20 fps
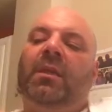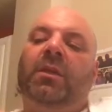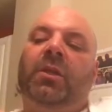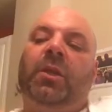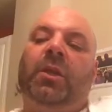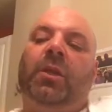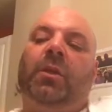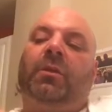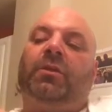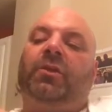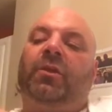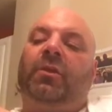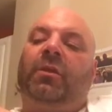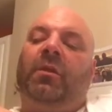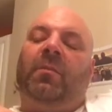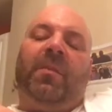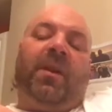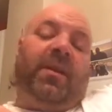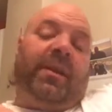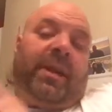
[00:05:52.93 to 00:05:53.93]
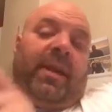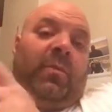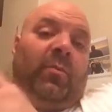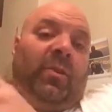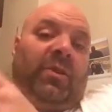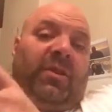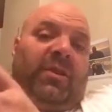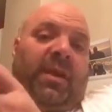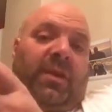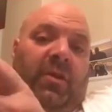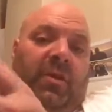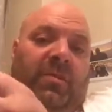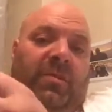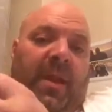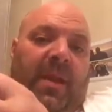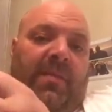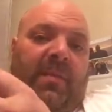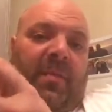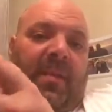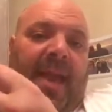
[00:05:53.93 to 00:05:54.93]
New York Journal-American, which is a
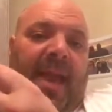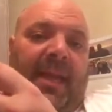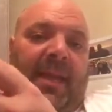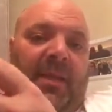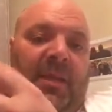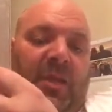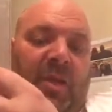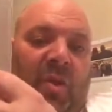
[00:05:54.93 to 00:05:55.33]
newspaper back in